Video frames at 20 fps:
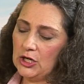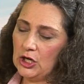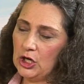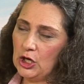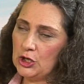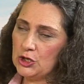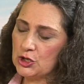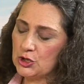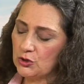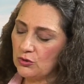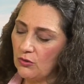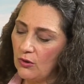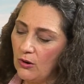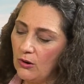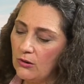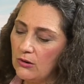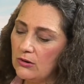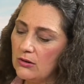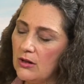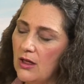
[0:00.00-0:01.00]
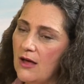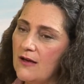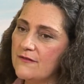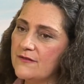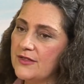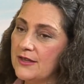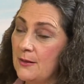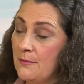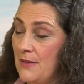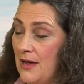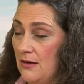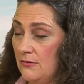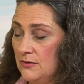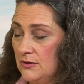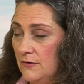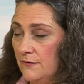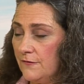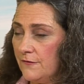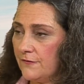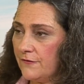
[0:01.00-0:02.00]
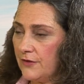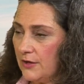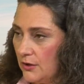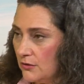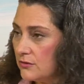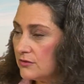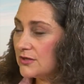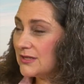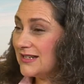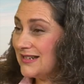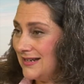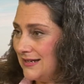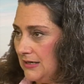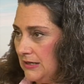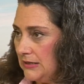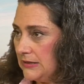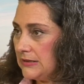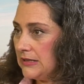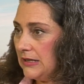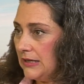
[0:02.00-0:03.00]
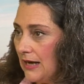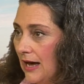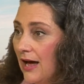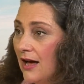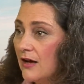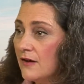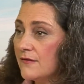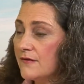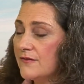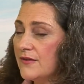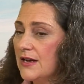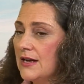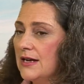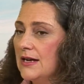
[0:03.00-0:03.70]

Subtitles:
control of the amount of float in an ETF